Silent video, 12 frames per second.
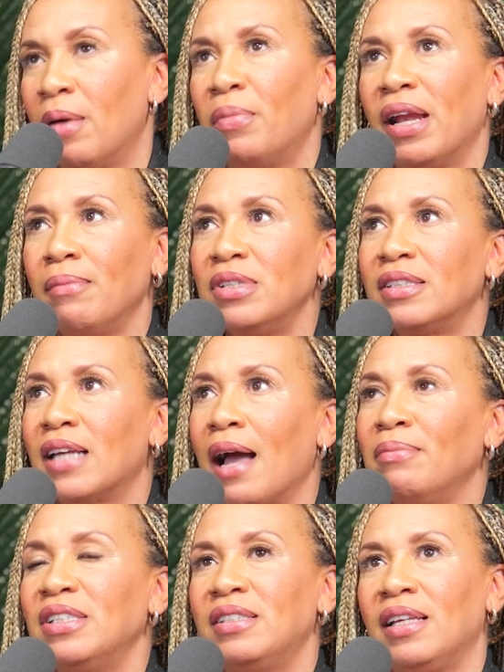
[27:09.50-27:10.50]
But I'm
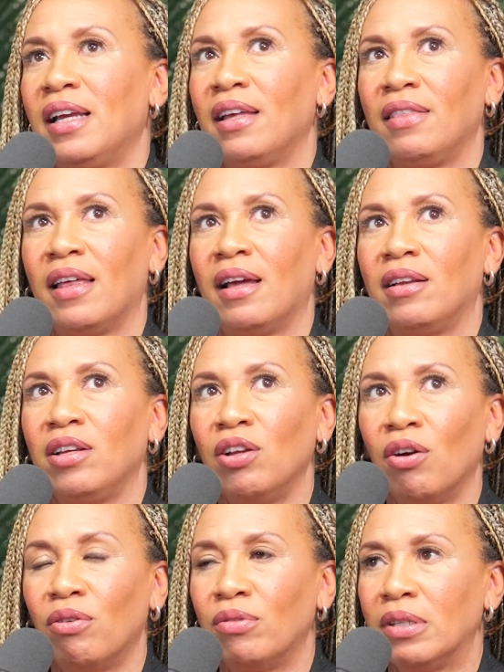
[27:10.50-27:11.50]
just thinking that,
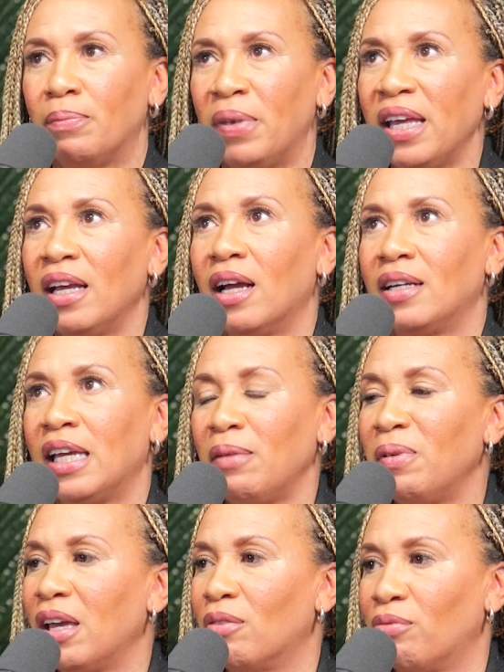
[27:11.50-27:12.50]

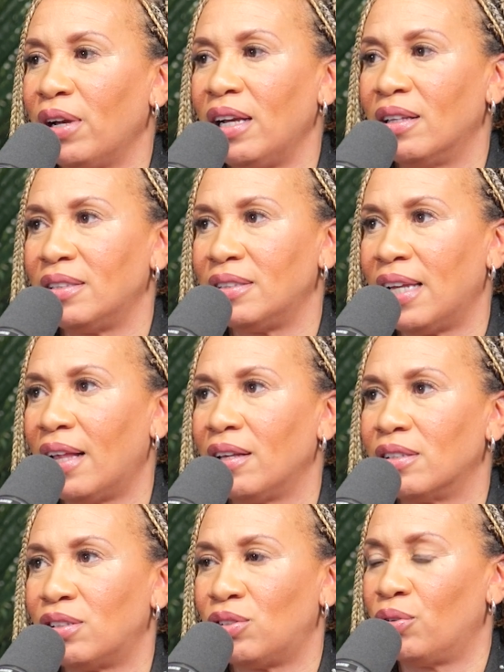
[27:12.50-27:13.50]
keeping it real and
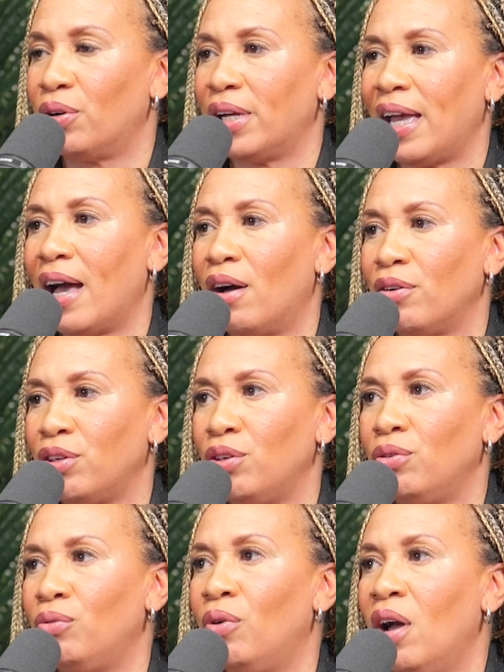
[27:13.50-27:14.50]
telling a story how
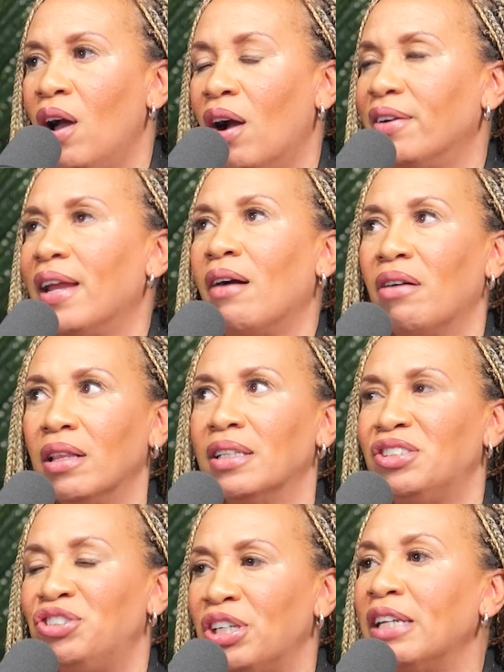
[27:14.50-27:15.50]
you are now a
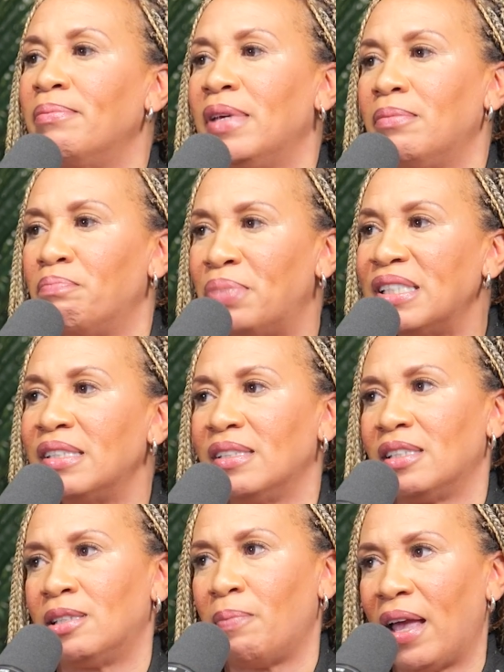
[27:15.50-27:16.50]
legitimate
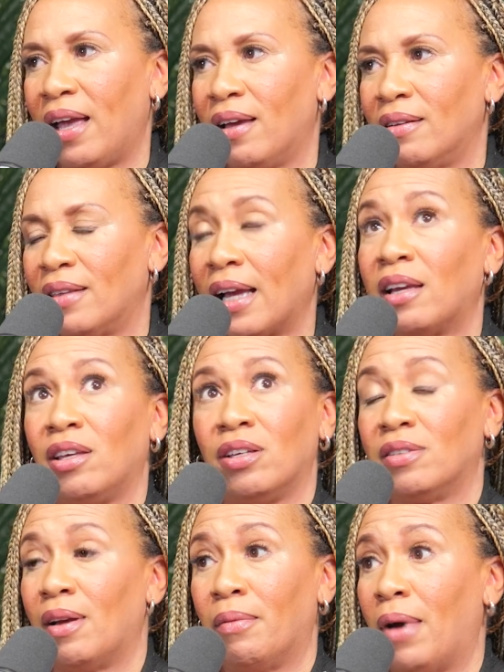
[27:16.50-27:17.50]
businessman, like
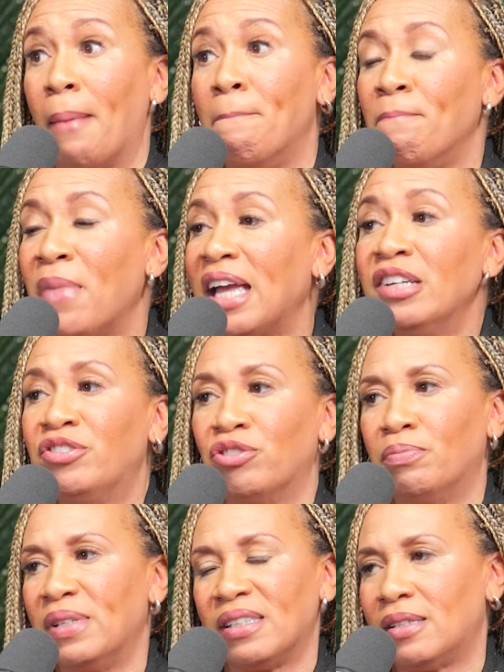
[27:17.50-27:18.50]
a
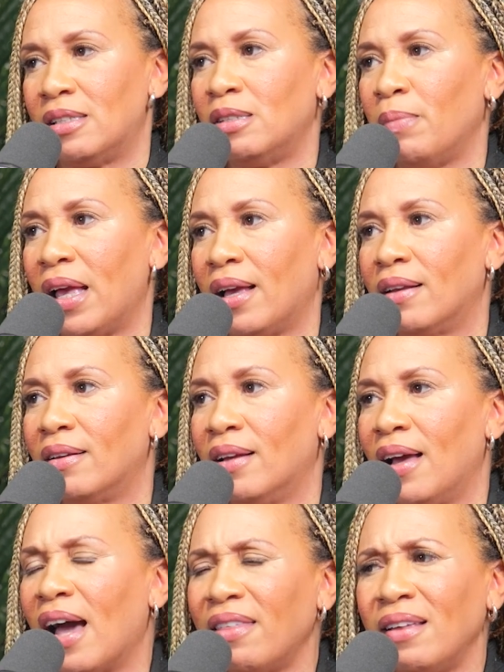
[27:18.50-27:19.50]
major businessman.
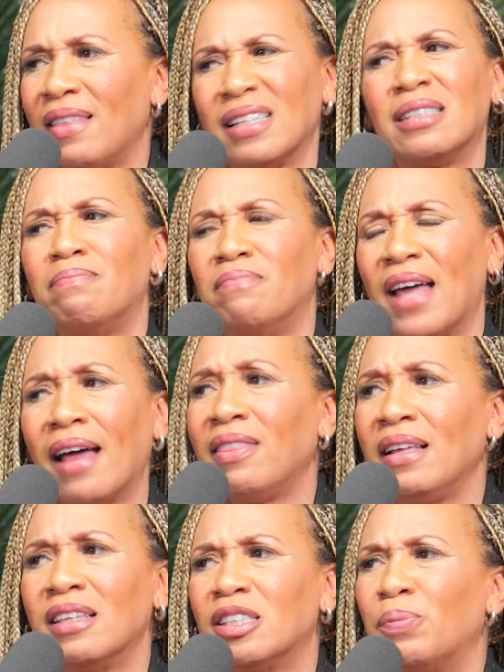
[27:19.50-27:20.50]
I think
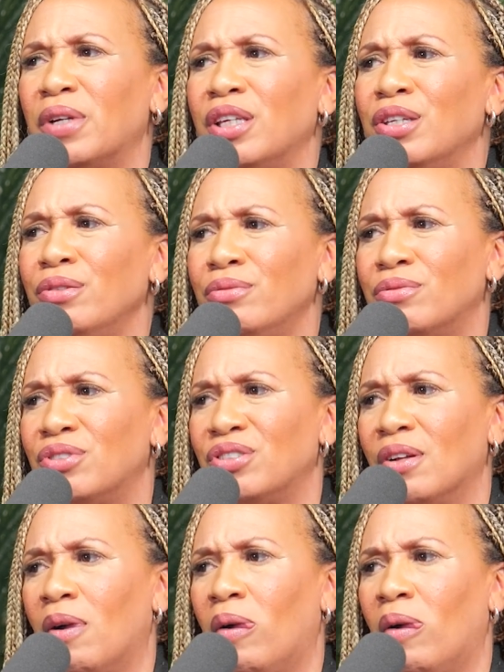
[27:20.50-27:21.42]
that's pretty huge.